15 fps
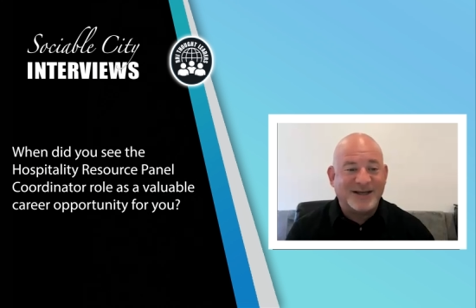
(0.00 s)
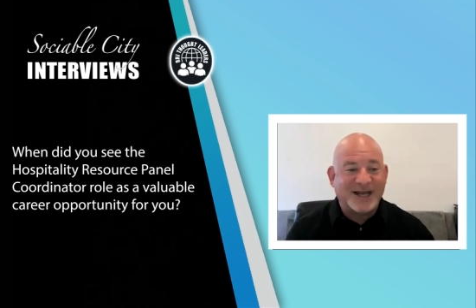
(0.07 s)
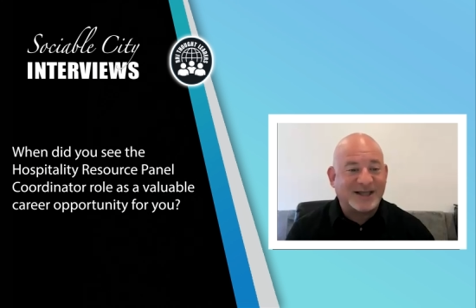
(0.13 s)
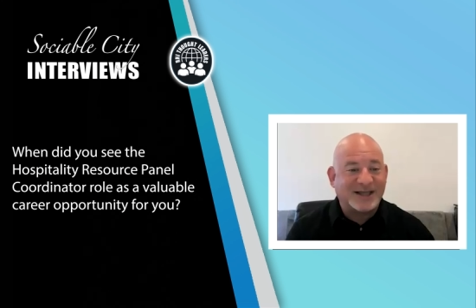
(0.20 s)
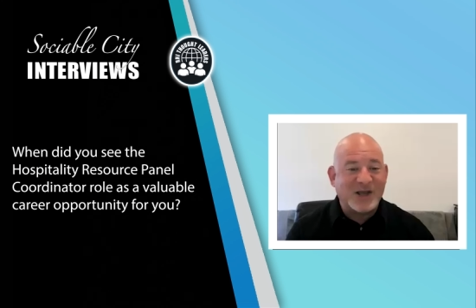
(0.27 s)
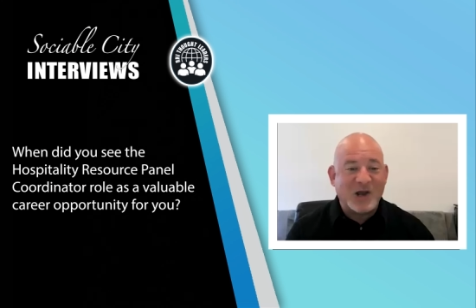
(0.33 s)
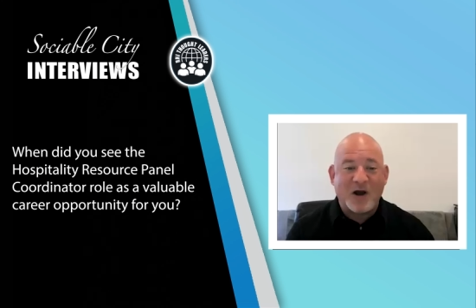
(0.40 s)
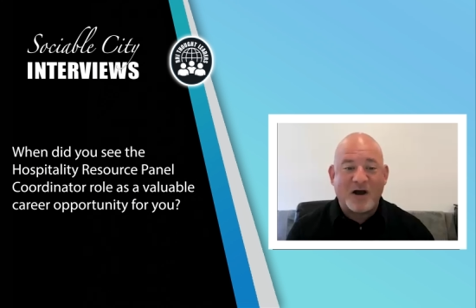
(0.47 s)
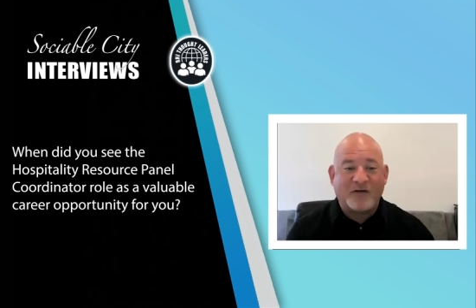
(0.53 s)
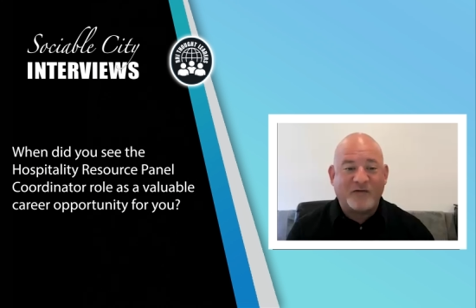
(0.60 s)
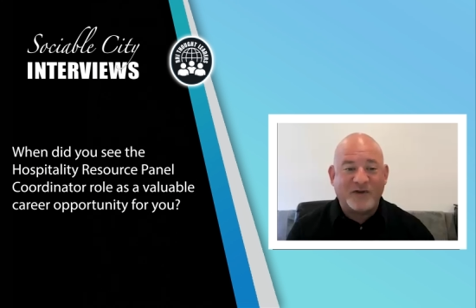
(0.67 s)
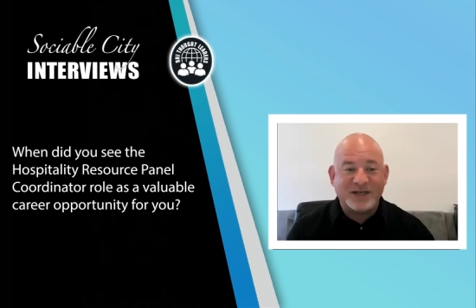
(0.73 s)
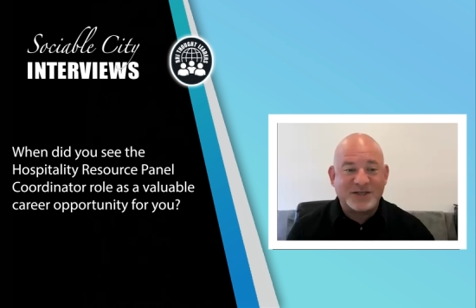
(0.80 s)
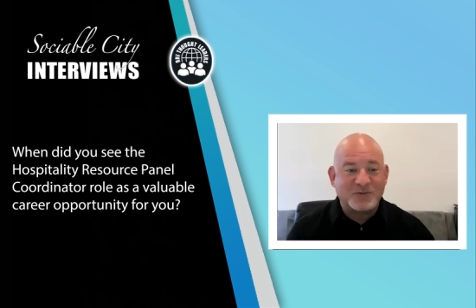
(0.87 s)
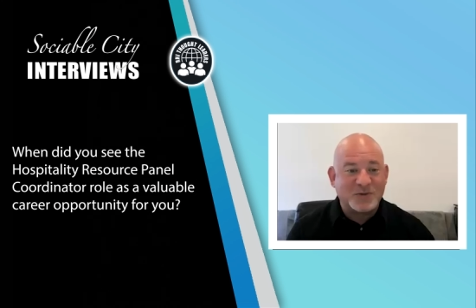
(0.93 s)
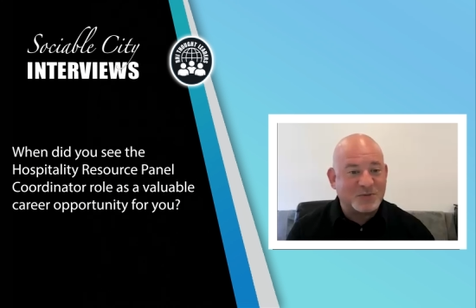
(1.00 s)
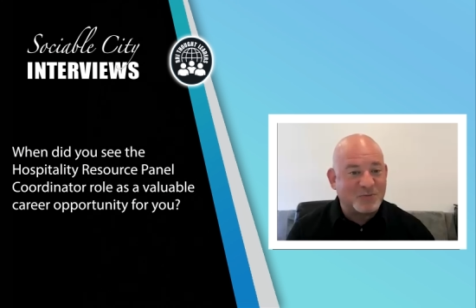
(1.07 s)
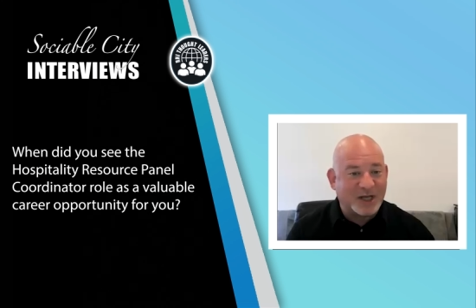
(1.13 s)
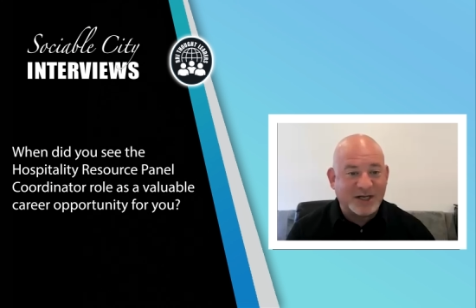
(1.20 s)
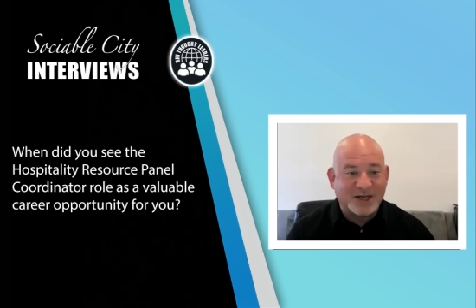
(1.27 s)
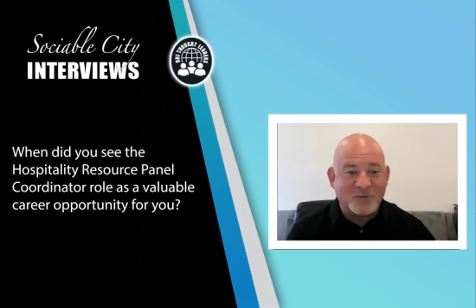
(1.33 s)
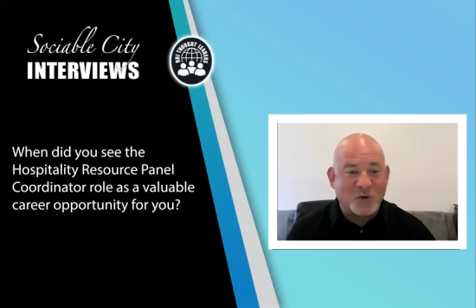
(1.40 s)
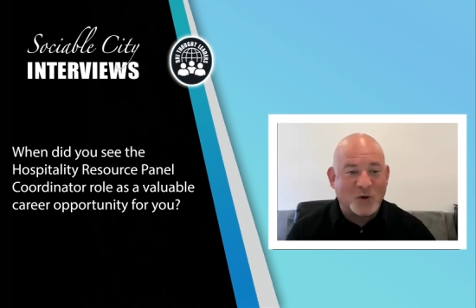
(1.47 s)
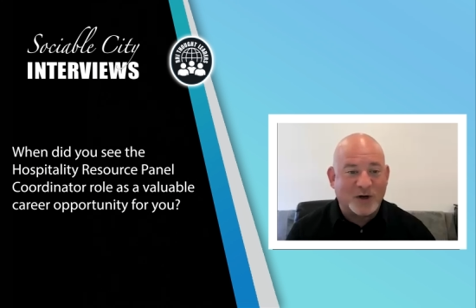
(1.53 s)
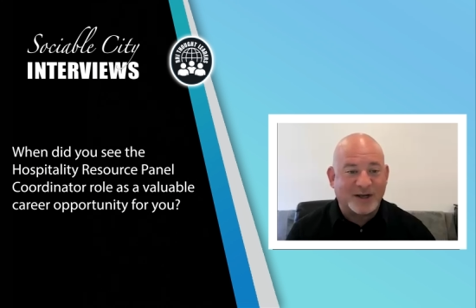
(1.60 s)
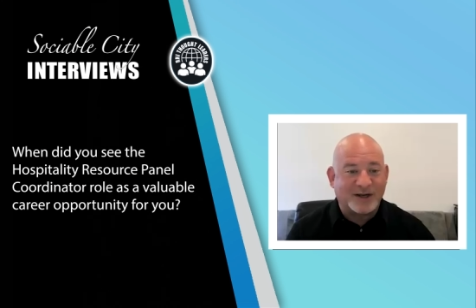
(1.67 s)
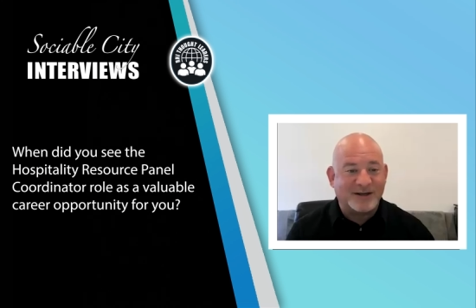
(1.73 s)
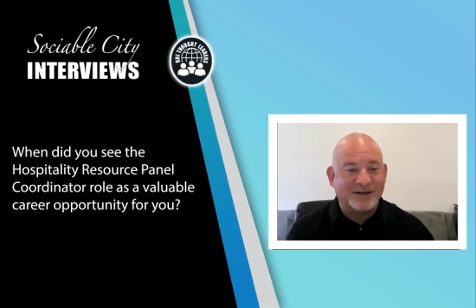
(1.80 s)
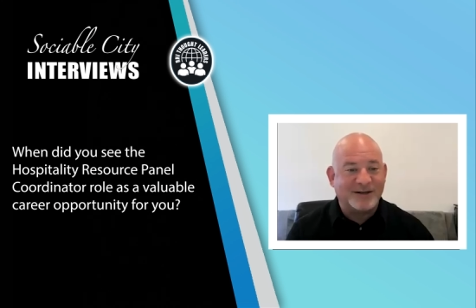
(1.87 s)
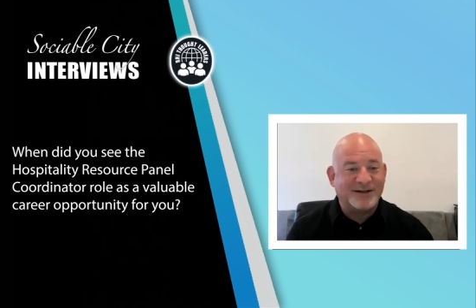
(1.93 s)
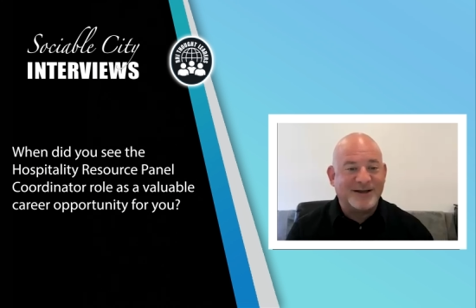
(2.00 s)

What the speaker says: at the office was Monday morning.